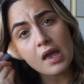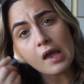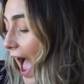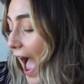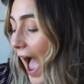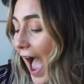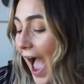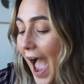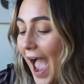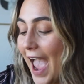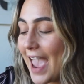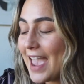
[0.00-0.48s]

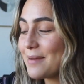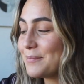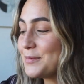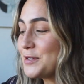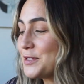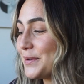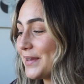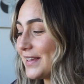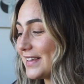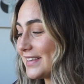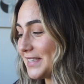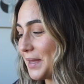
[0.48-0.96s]
I am
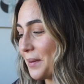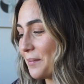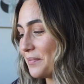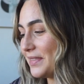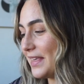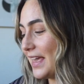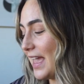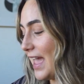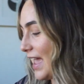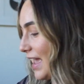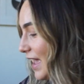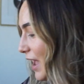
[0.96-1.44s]
doing
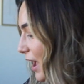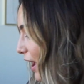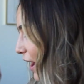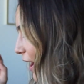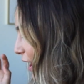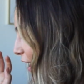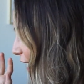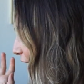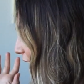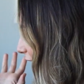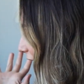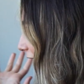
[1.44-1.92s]
something
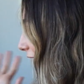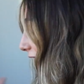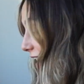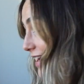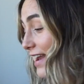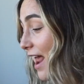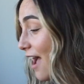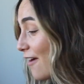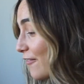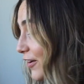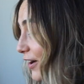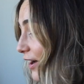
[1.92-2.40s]
I
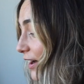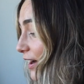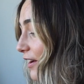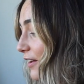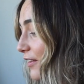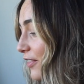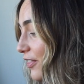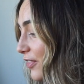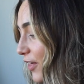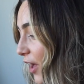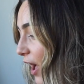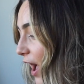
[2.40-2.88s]

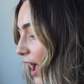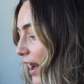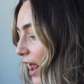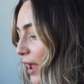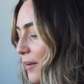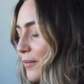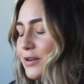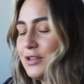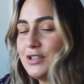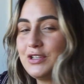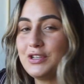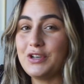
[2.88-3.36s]
never thought
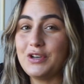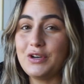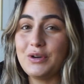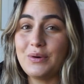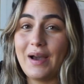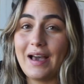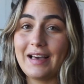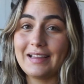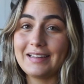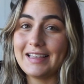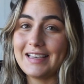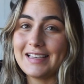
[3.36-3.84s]
I would
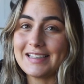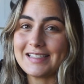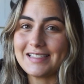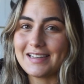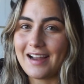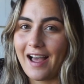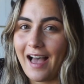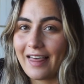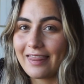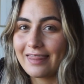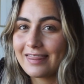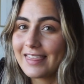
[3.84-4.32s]
do, at least
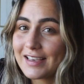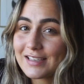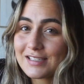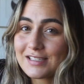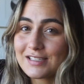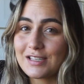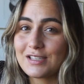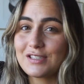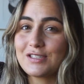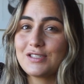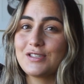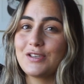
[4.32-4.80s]
not
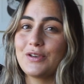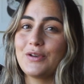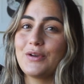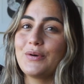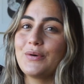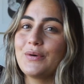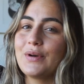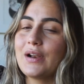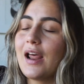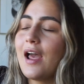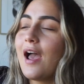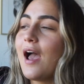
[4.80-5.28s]
this
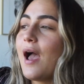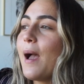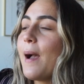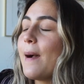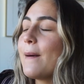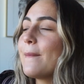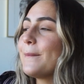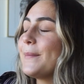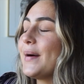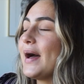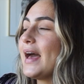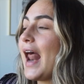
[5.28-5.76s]
soon,
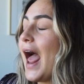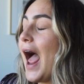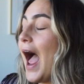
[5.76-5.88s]
but